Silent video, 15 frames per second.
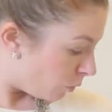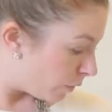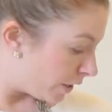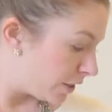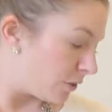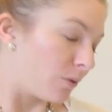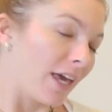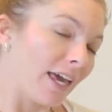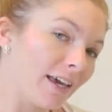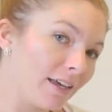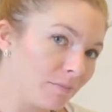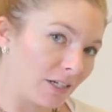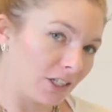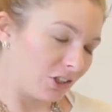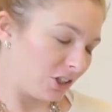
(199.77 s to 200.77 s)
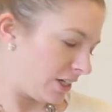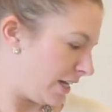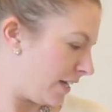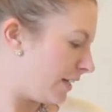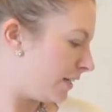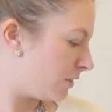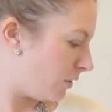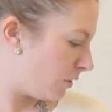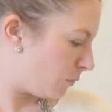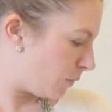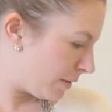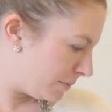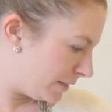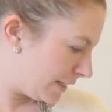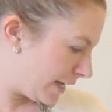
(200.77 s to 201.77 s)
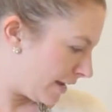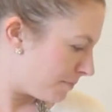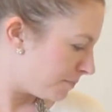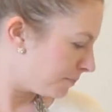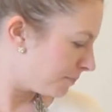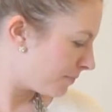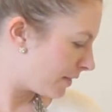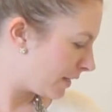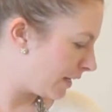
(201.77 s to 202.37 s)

Where you can mention it is on the website,